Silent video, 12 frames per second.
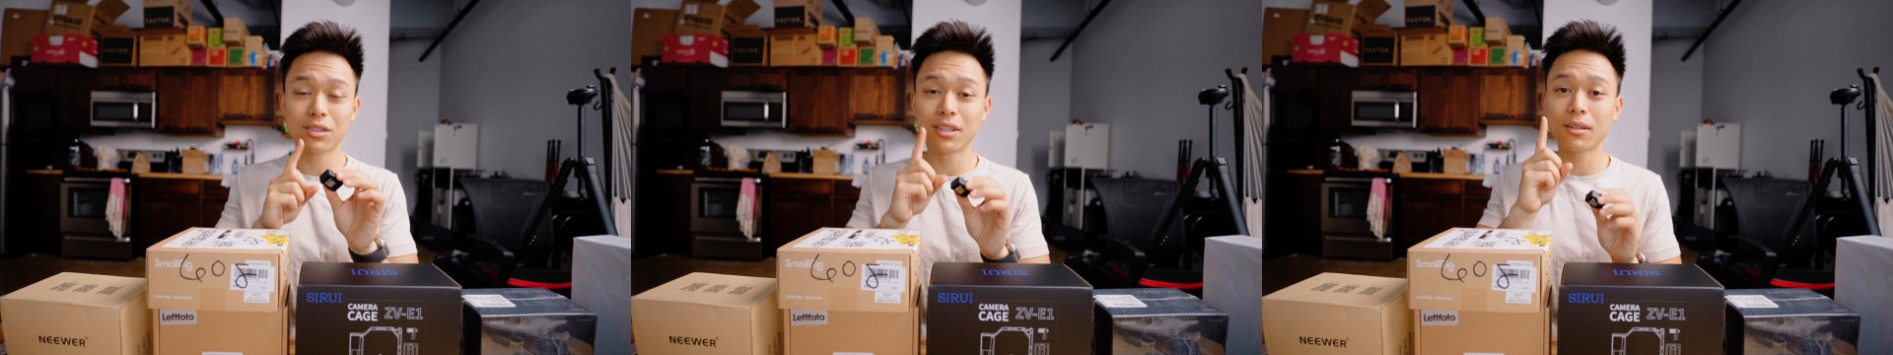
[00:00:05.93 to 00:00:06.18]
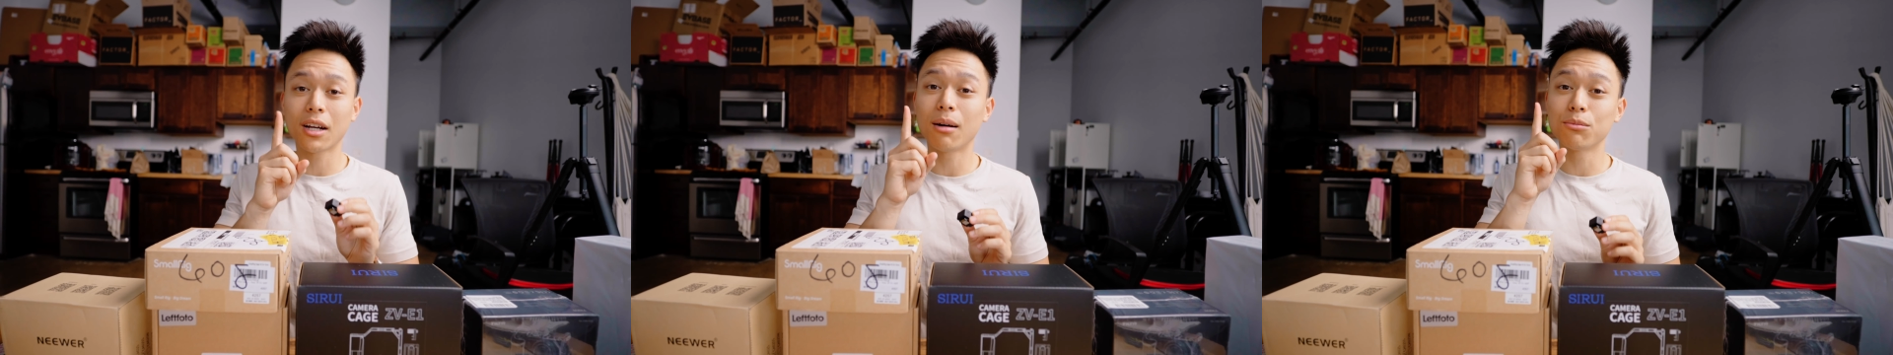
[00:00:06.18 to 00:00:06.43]
there
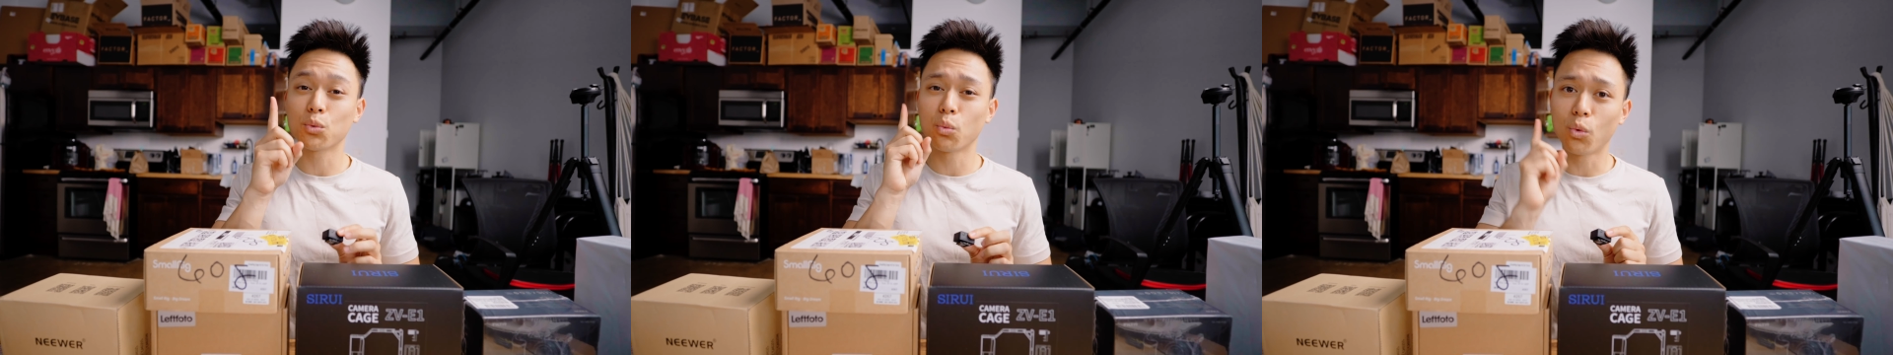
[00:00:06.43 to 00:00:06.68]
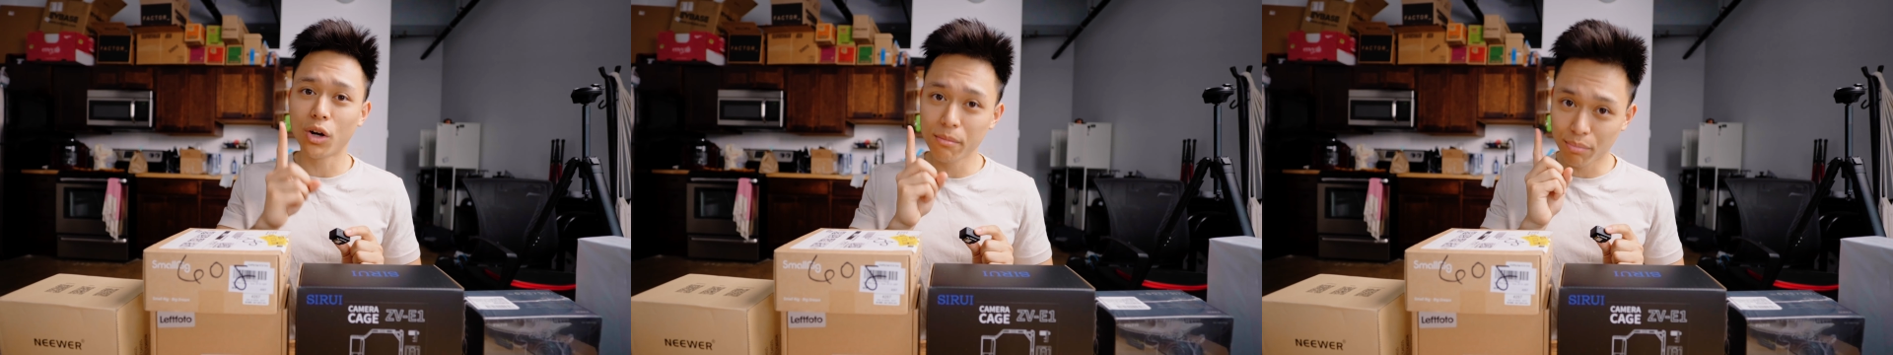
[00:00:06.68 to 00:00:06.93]
comes
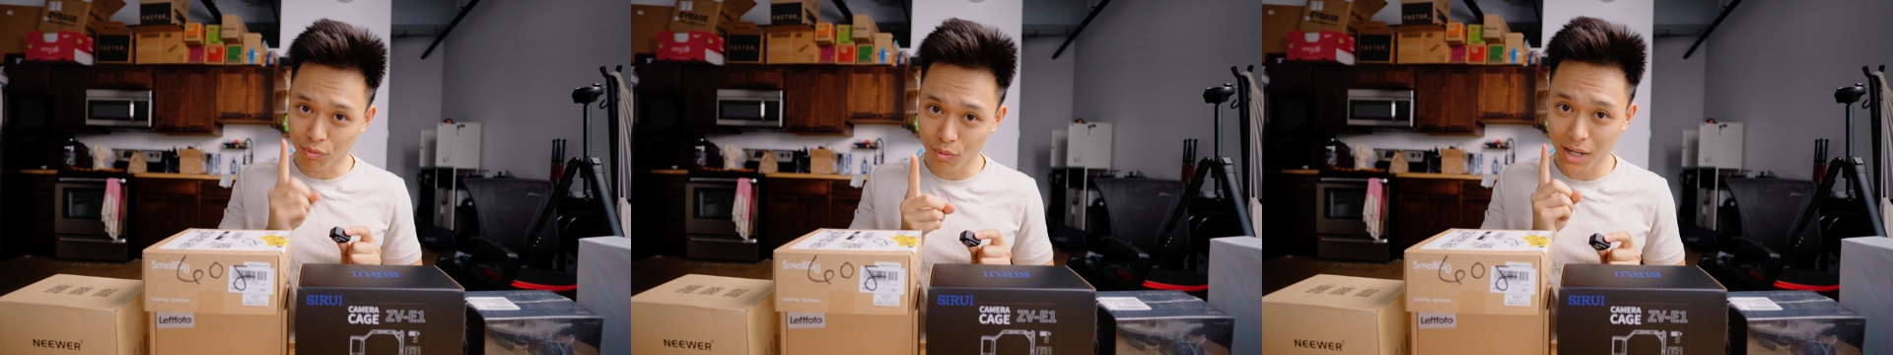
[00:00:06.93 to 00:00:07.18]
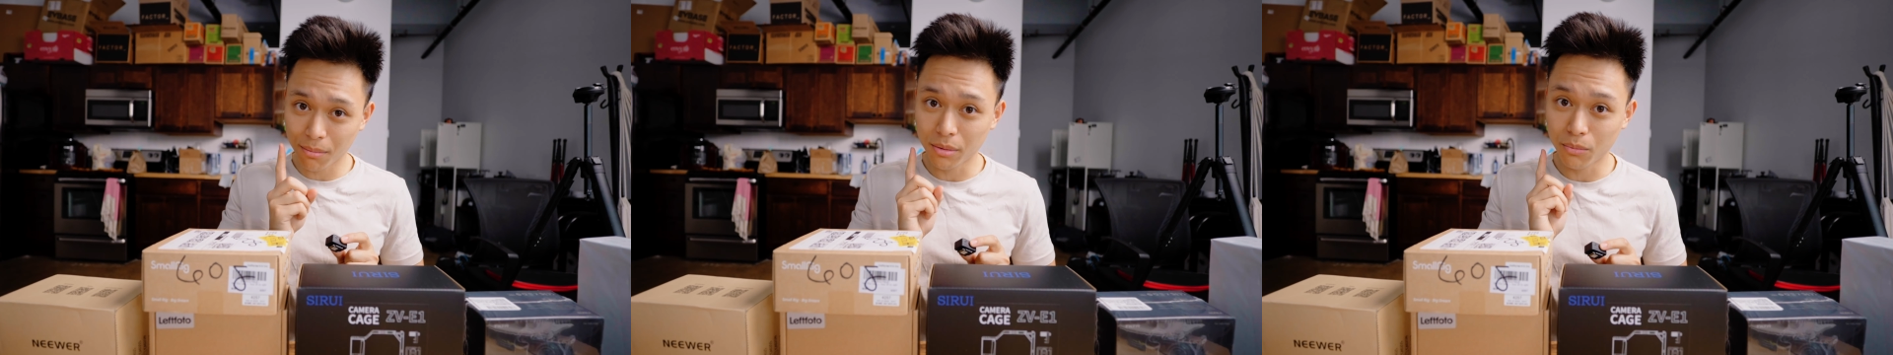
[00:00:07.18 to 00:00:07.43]
one
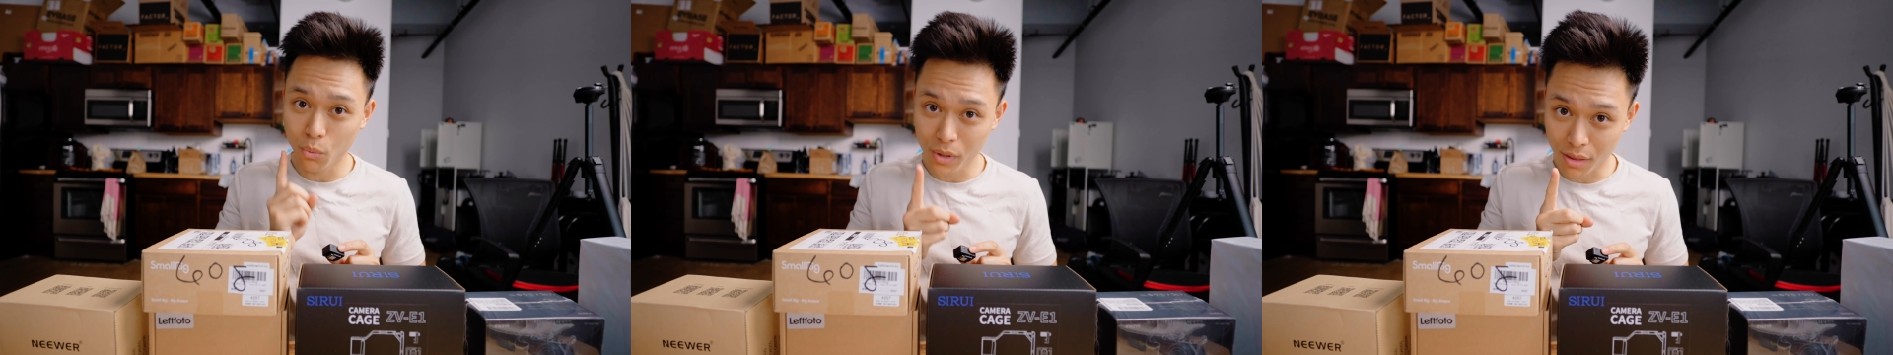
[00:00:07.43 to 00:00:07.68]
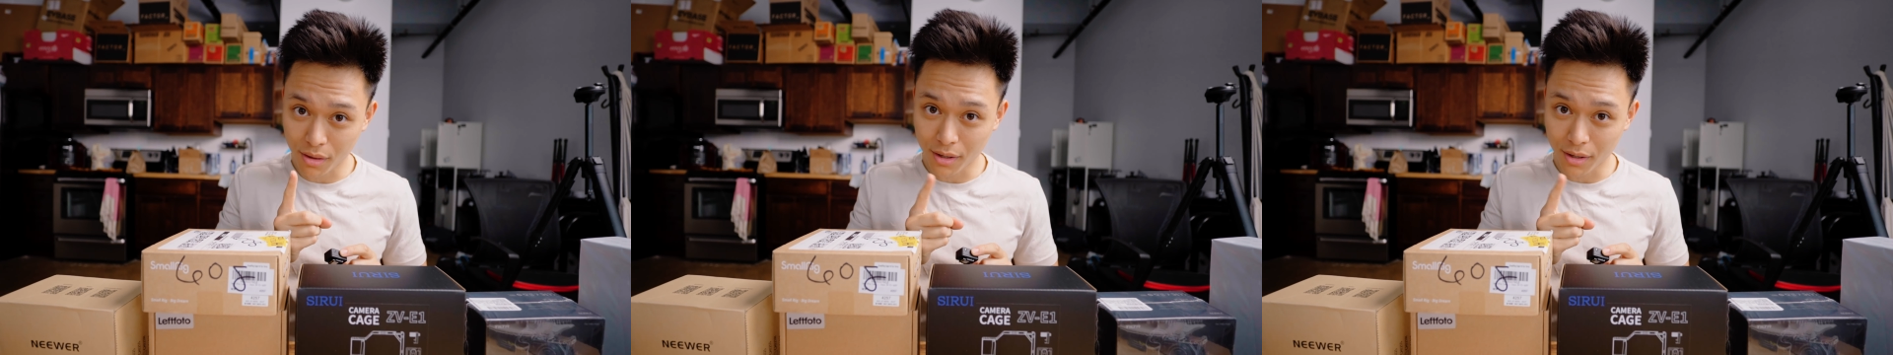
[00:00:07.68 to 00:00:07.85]
problem with